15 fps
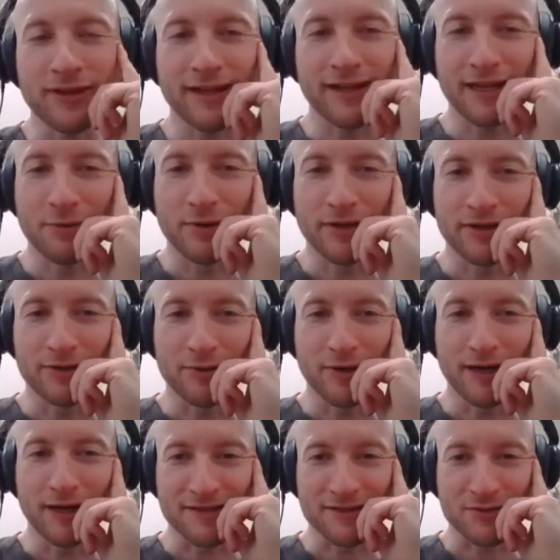think anyone who
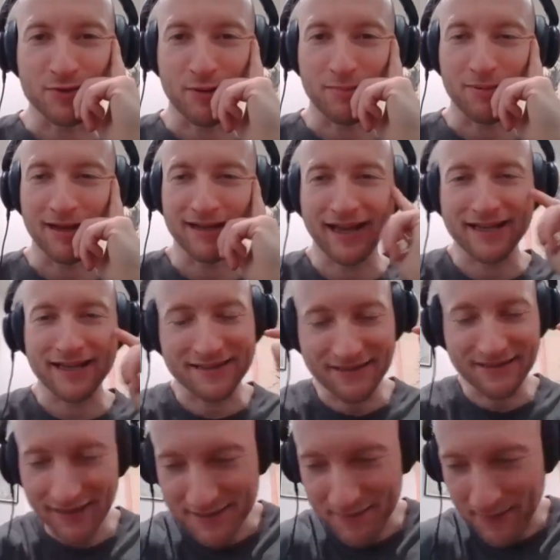listens to our
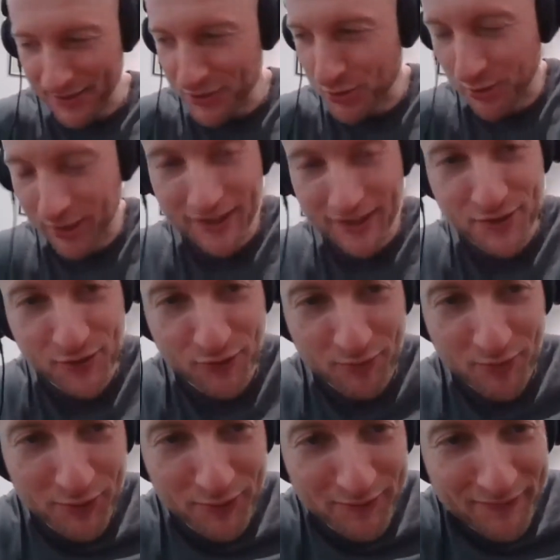podcast expects short answers
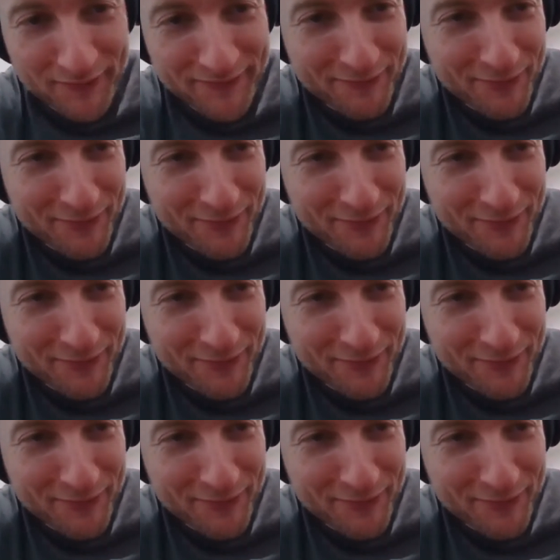from you,